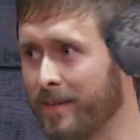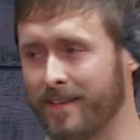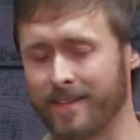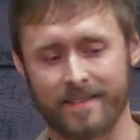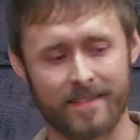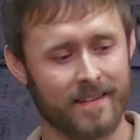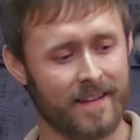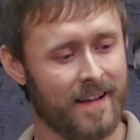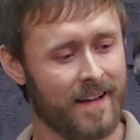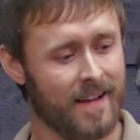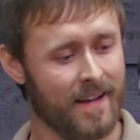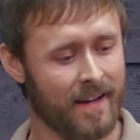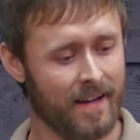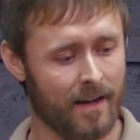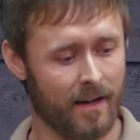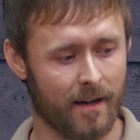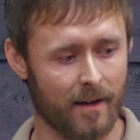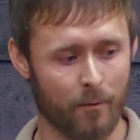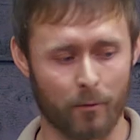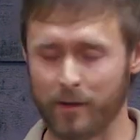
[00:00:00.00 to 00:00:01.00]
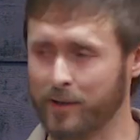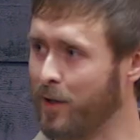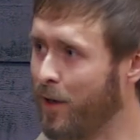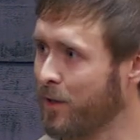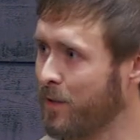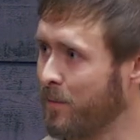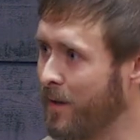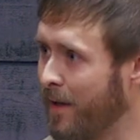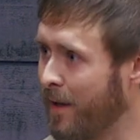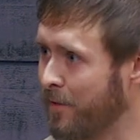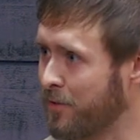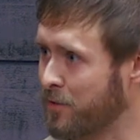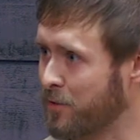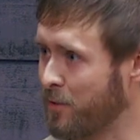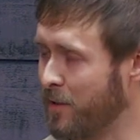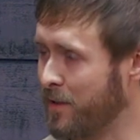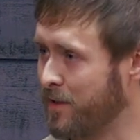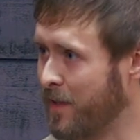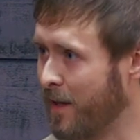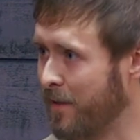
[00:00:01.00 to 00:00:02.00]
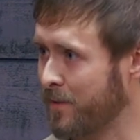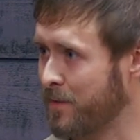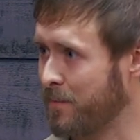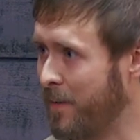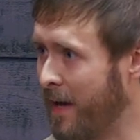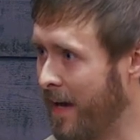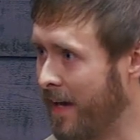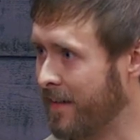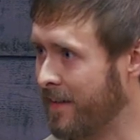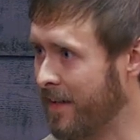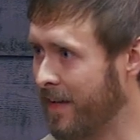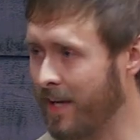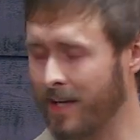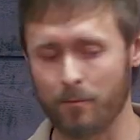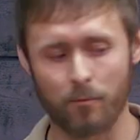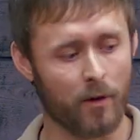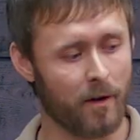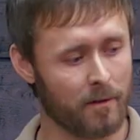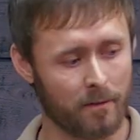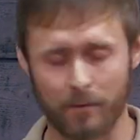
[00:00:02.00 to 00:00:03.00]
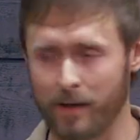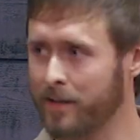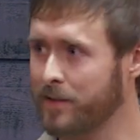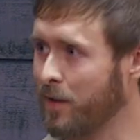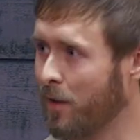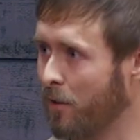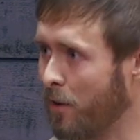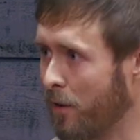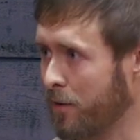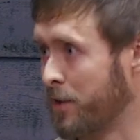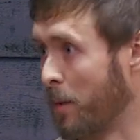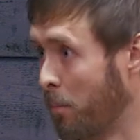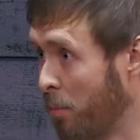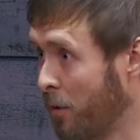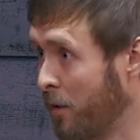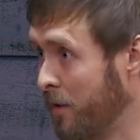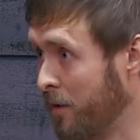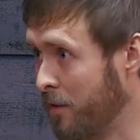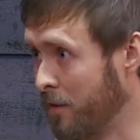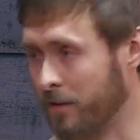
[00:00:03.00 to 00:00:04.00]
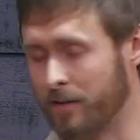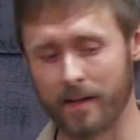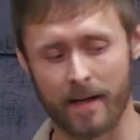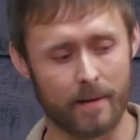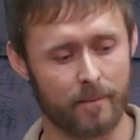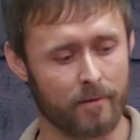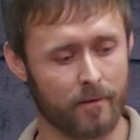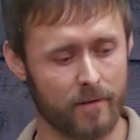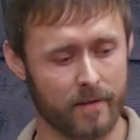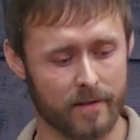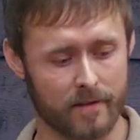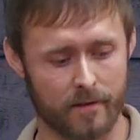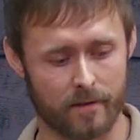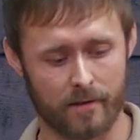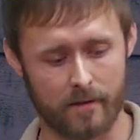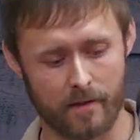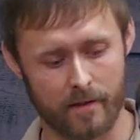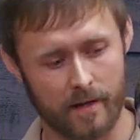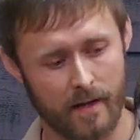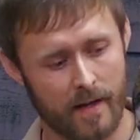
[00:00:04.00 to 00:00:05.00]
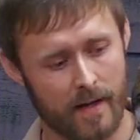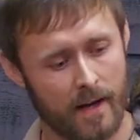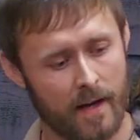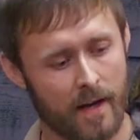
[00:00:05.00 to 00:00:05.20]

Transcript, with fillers: Uh, uh, we talked about how the screech owl is a bad name. Well, red-tailed hawk's a pretty good name for this hawk.